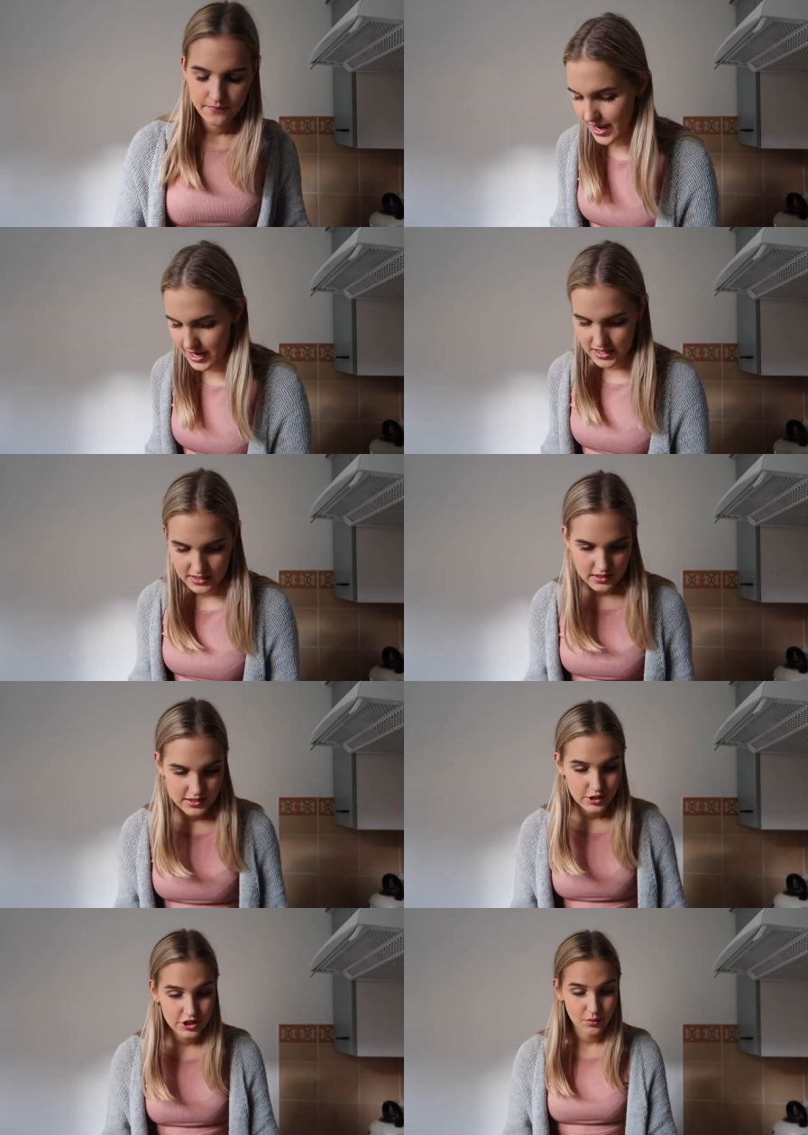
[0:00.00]
and
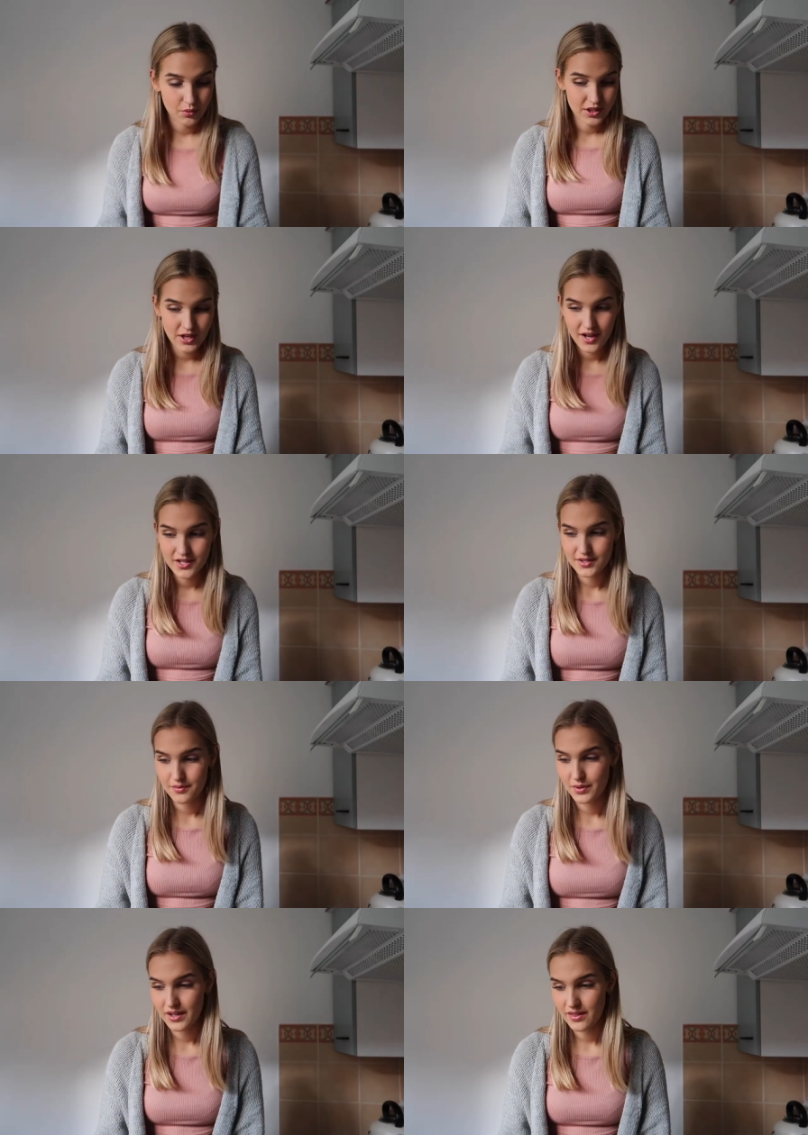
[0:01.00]
she wanted hers
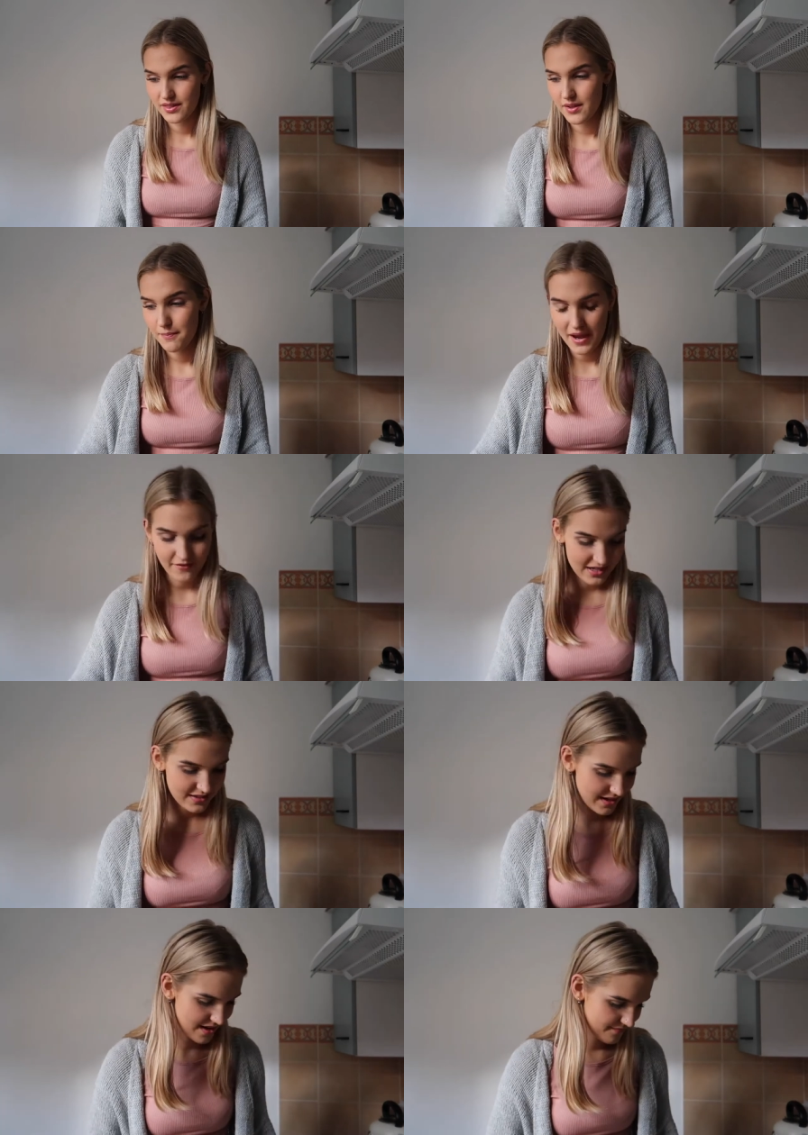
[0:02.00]
with
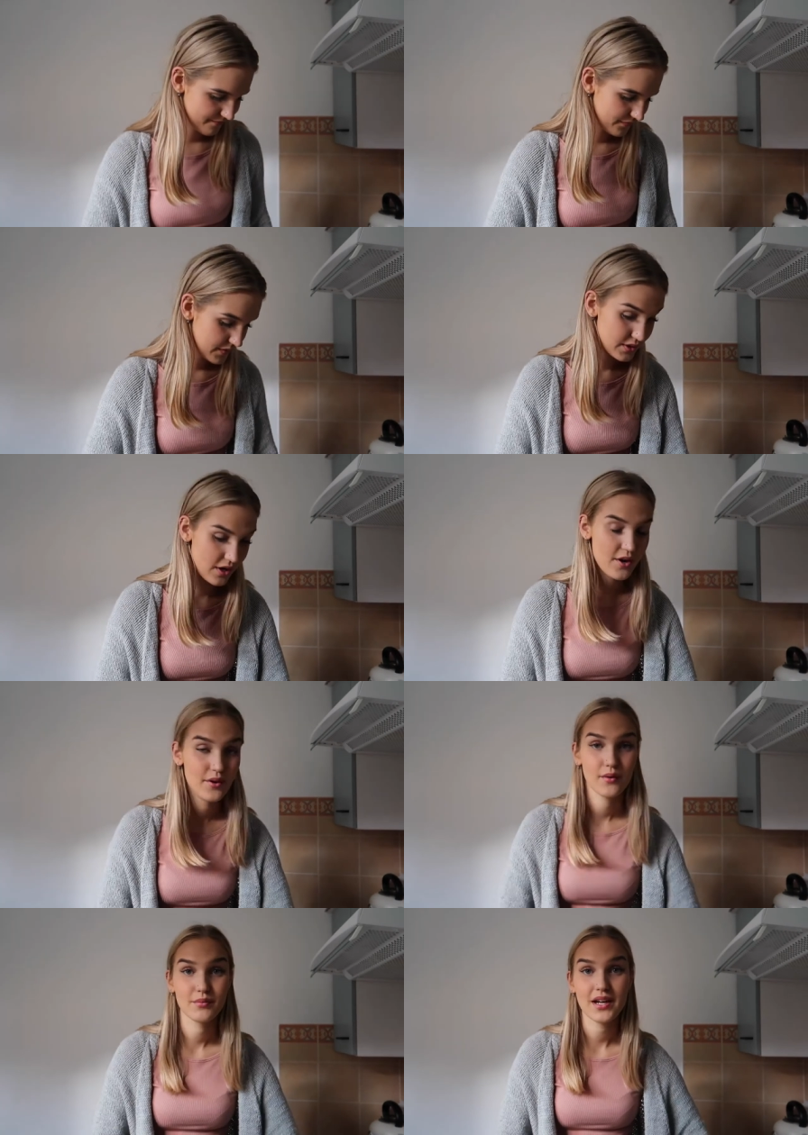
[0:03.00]
berries in it, so
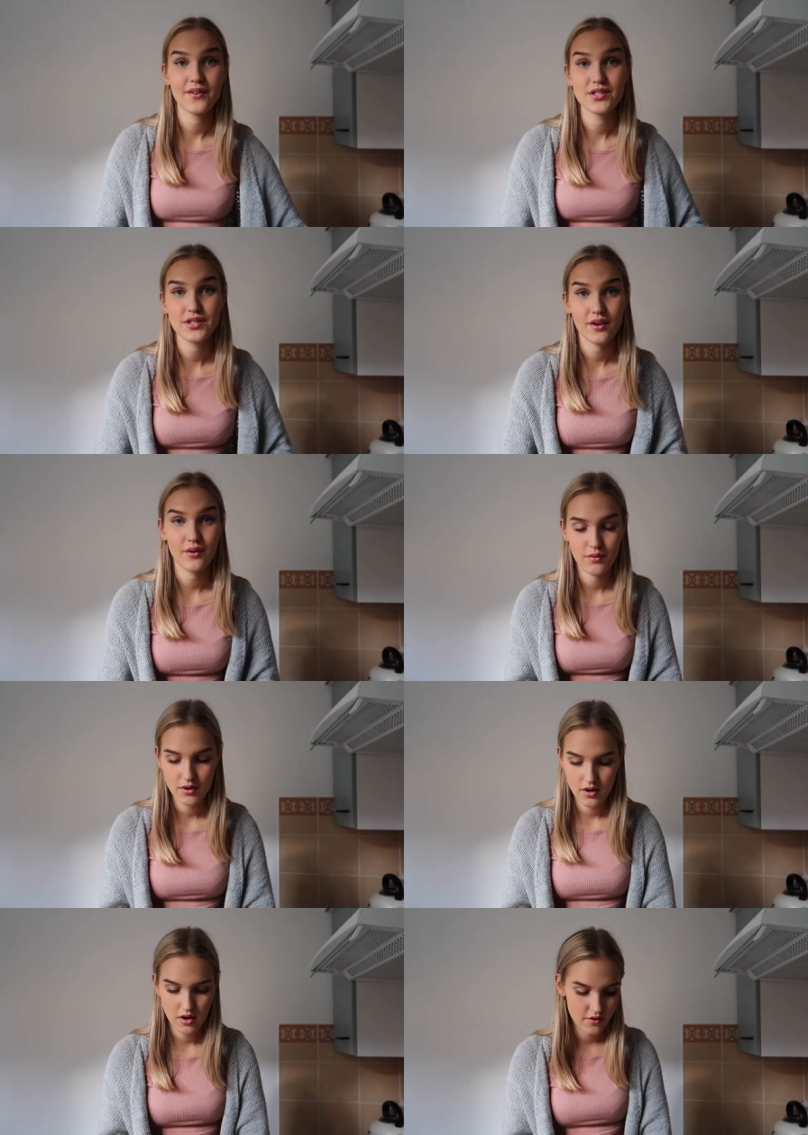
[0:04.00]
we have to do
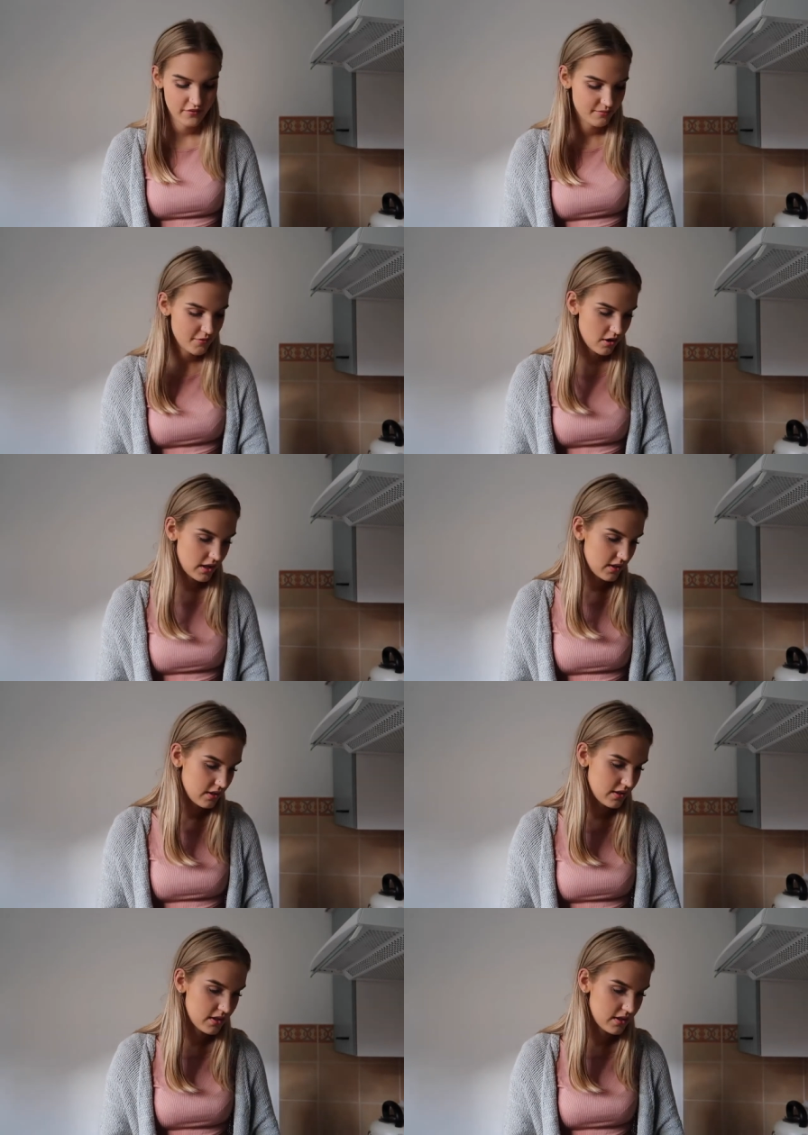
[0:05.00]
half of mine and